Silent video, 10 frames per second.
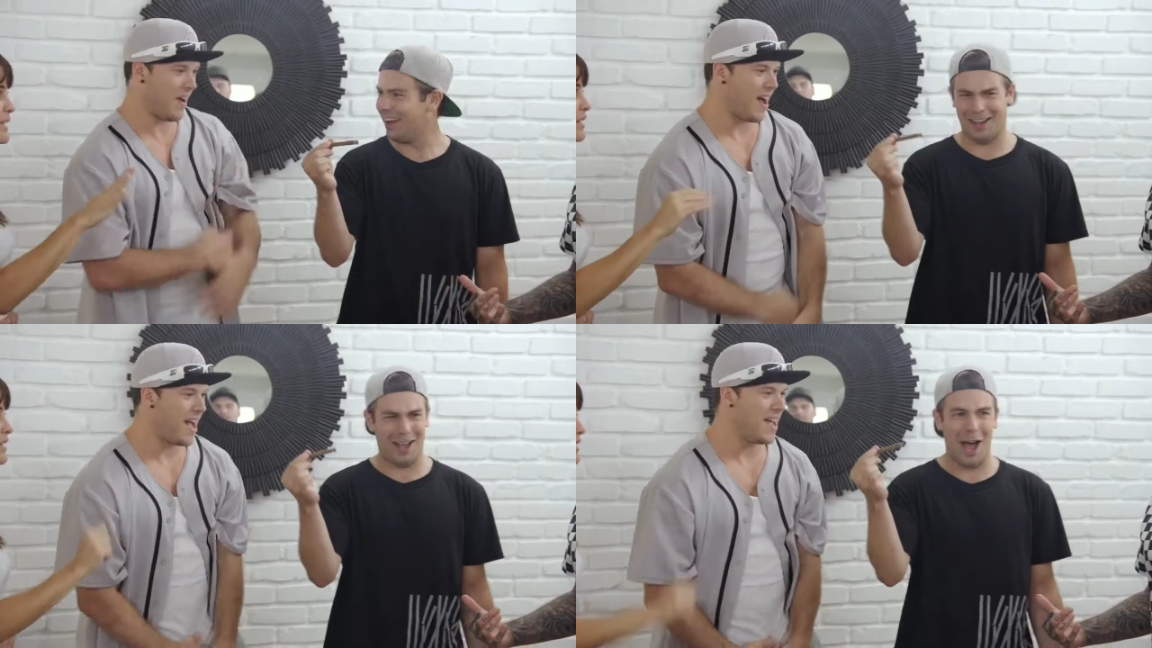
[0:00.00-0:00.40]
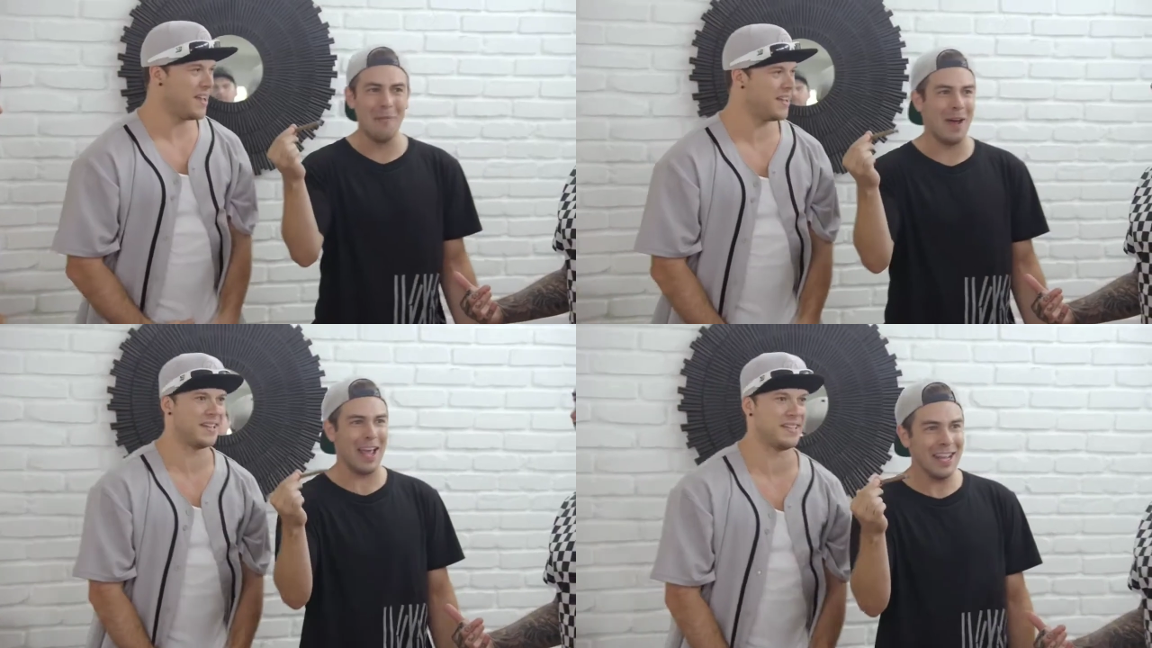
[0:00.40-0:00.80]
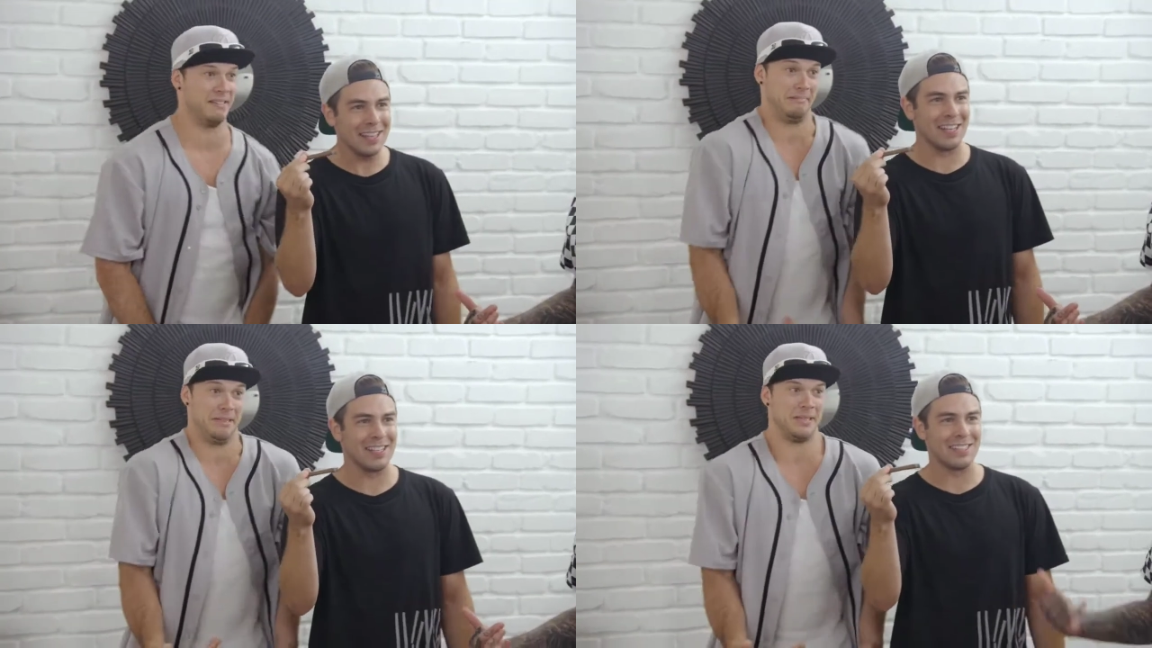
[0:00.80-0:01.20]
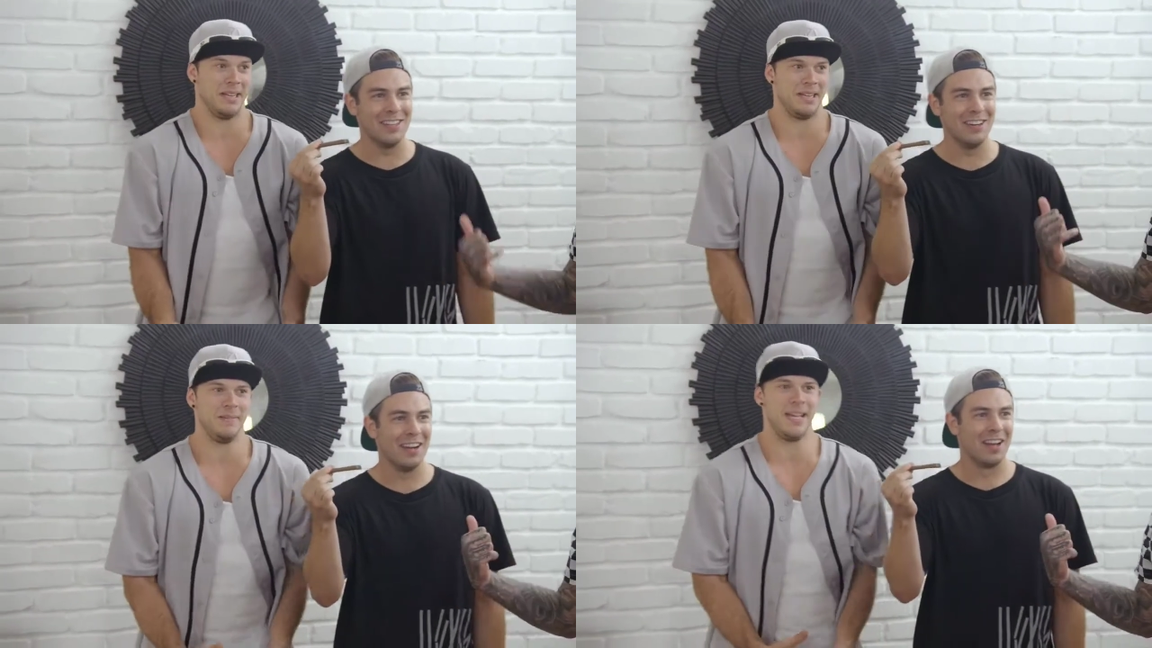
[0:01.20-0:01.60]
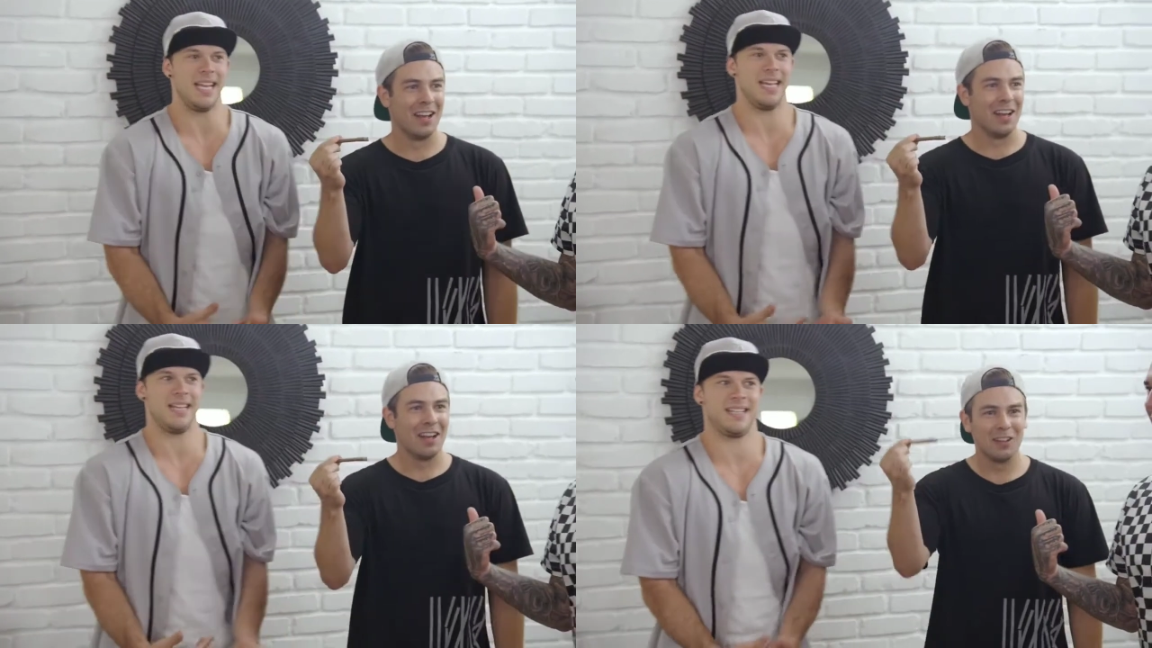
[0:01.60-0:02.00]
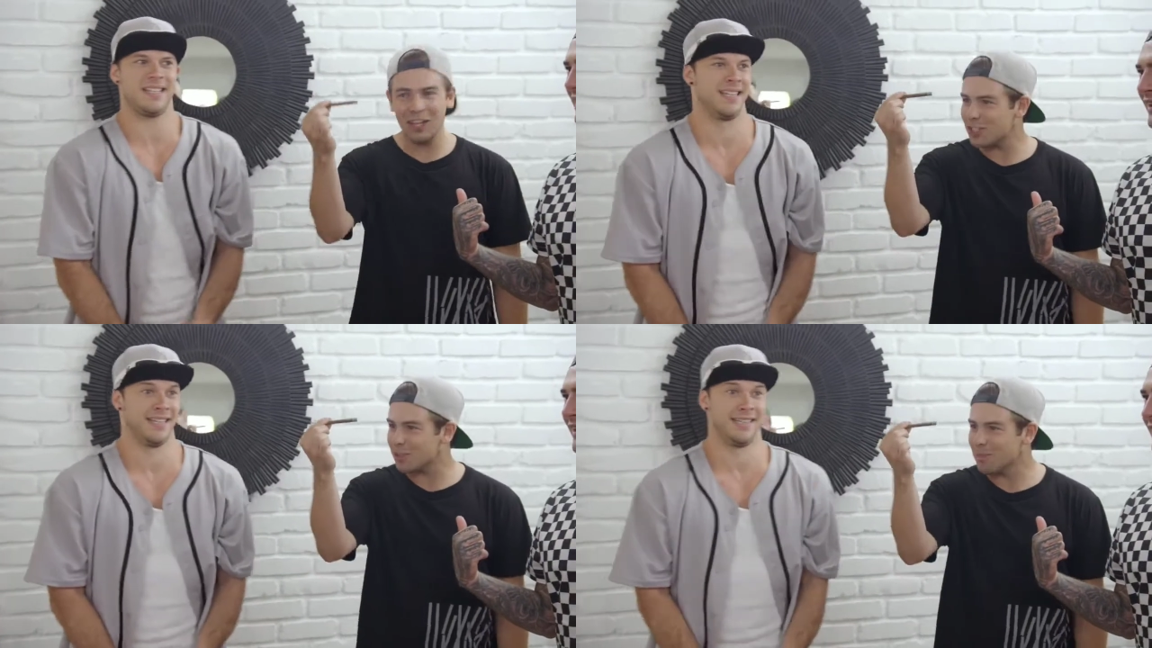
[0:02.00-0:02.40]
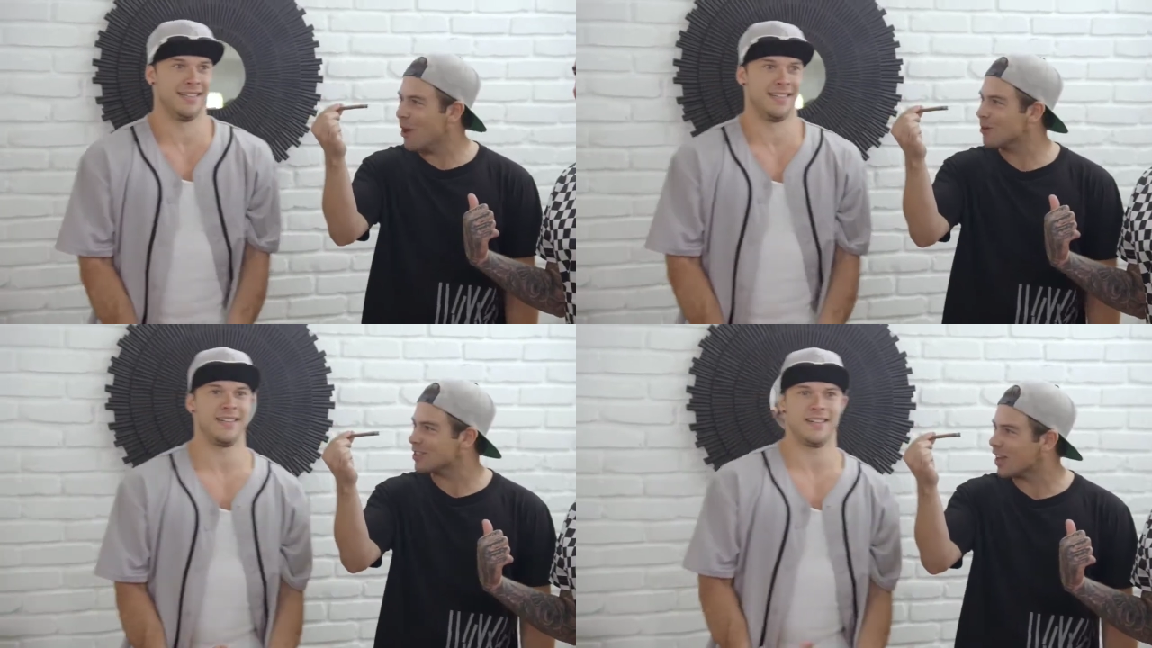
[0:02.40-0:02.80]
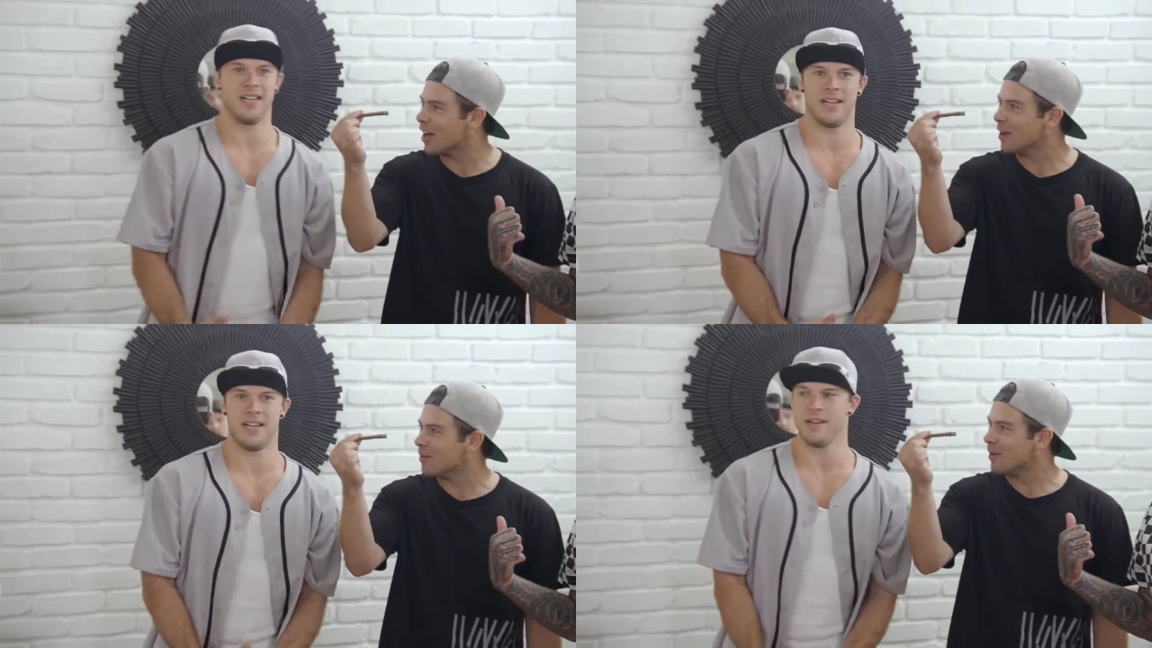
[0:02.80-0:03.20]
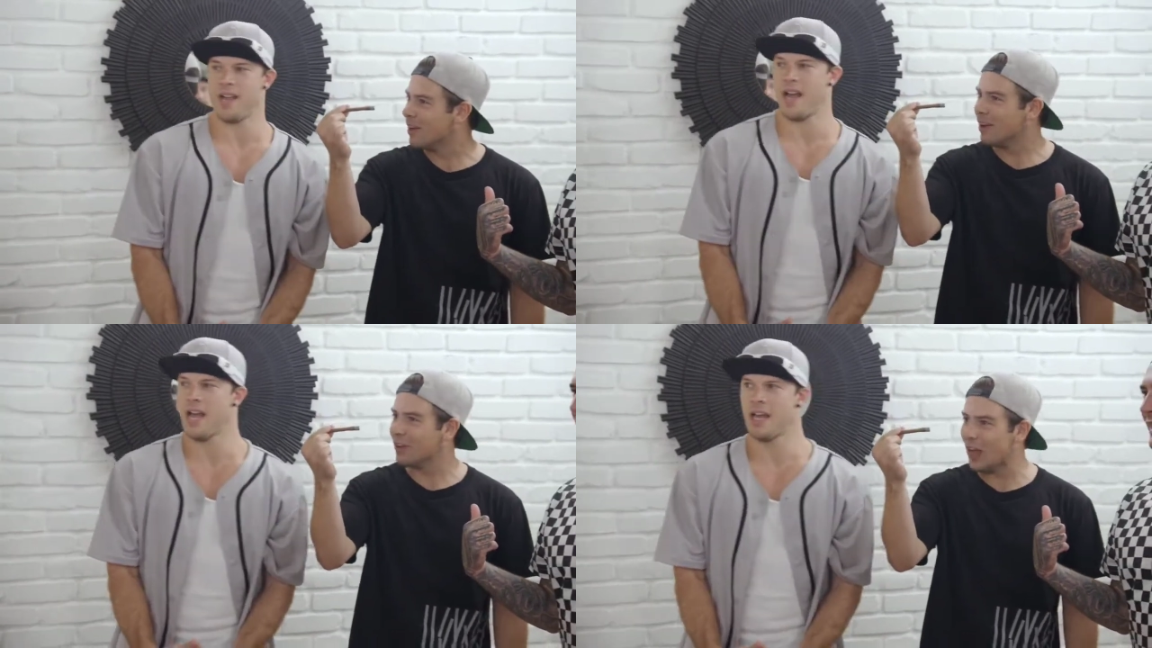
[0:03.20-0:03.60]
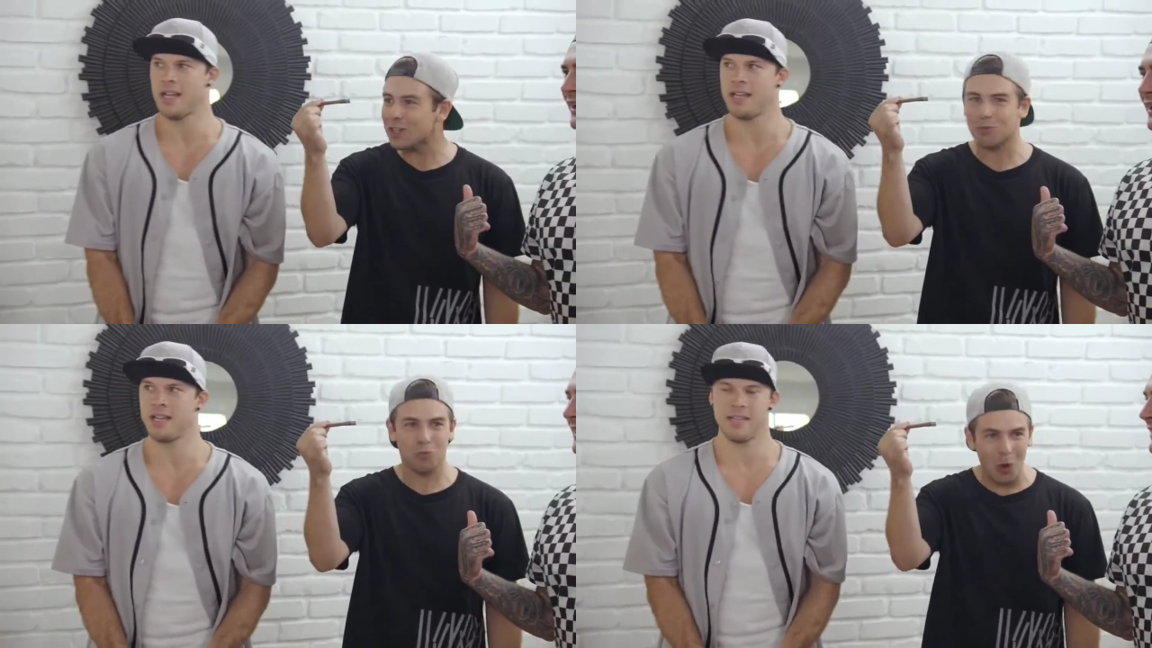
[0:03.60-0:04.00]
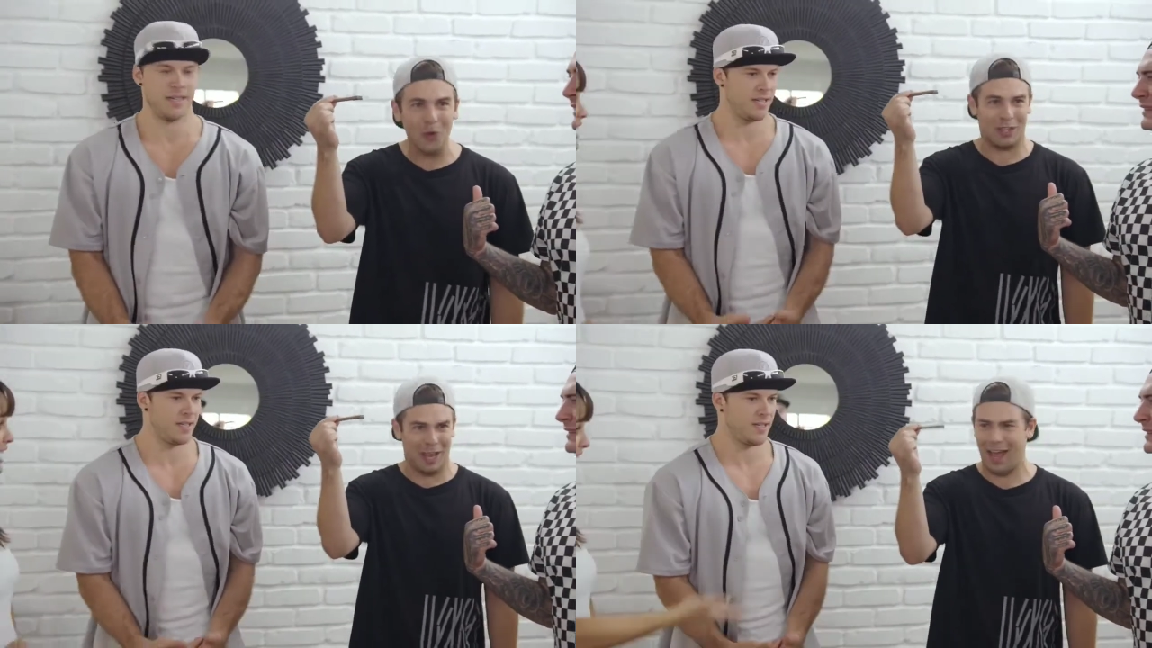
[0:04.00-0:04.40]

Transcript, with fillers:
Speaker 1: All right. I'm gonna hit this, dude. Yeah. Let's smoke some. Okay. Let's roll.